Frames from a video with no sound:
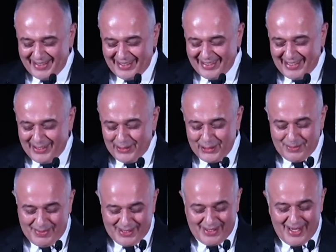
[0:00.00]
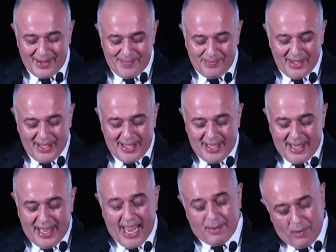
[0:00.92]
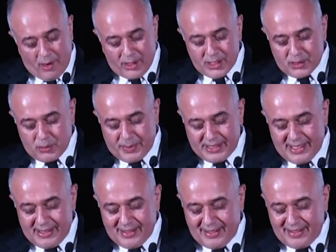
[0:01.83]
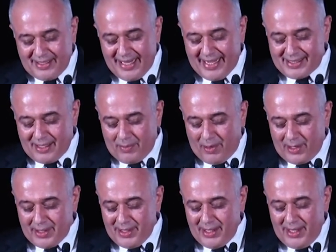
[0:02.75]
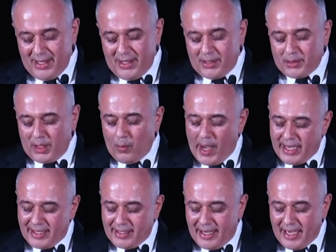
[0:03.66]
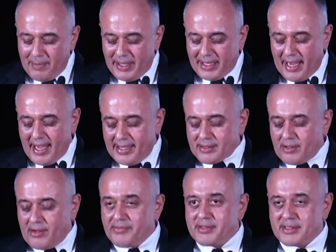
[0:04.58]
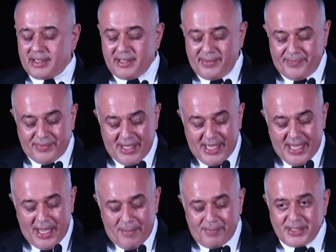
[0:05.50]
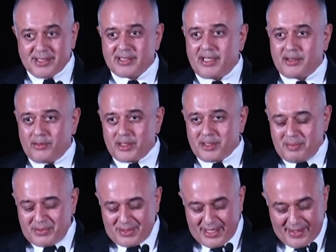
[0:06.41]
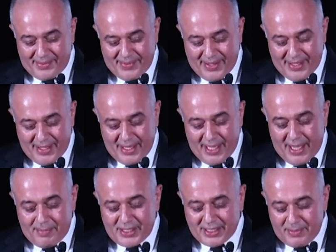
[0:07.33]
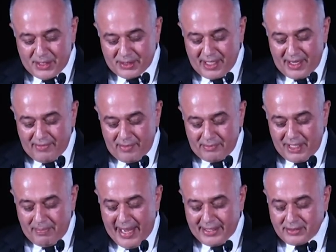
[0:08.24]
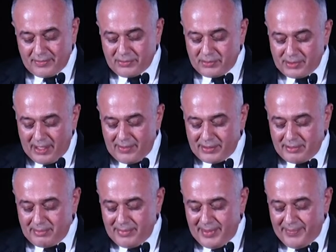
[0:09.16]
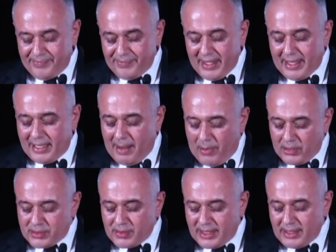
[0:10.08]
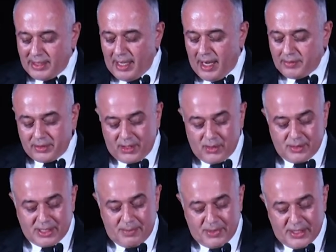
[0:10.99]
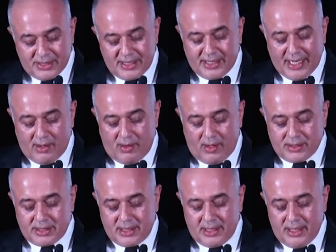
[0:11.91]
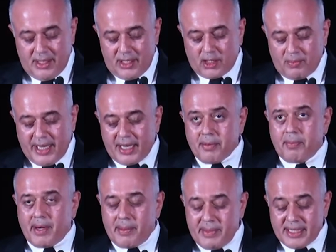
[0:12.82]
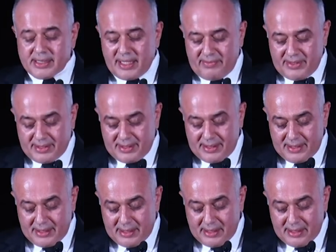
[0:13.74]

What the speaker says: Sri Santosh Misra, I'm honored to present the next award to the very dynamic IAS officer, Mr. Santosh Misra. Mr. Misra from the batch of 2000 demonstrated how to use emerging technology to make public service